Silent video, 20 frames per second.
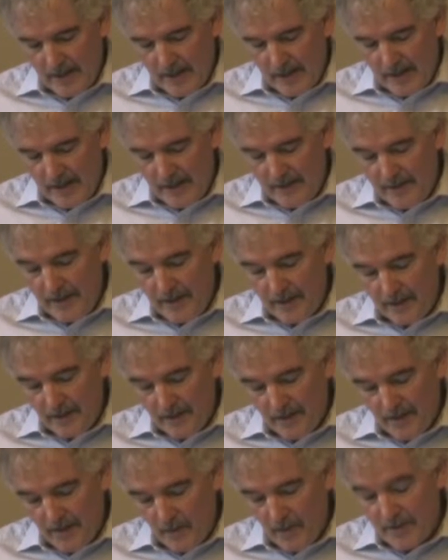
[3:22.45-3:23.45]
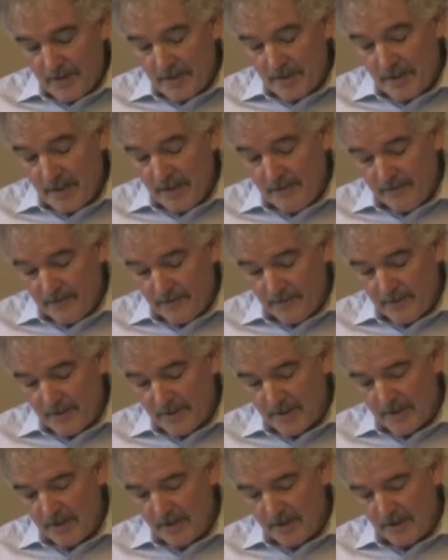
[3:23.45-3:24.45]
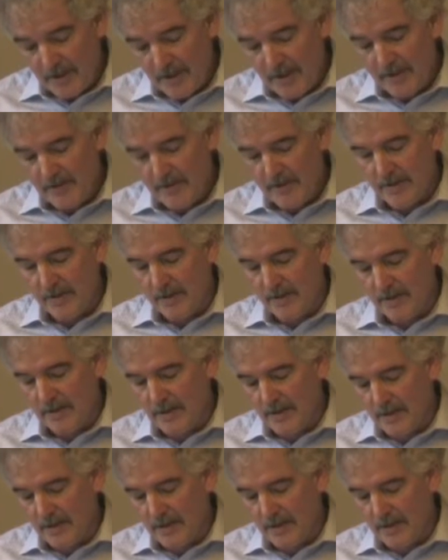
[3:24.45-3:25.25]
And I think what we see from the discussion here is that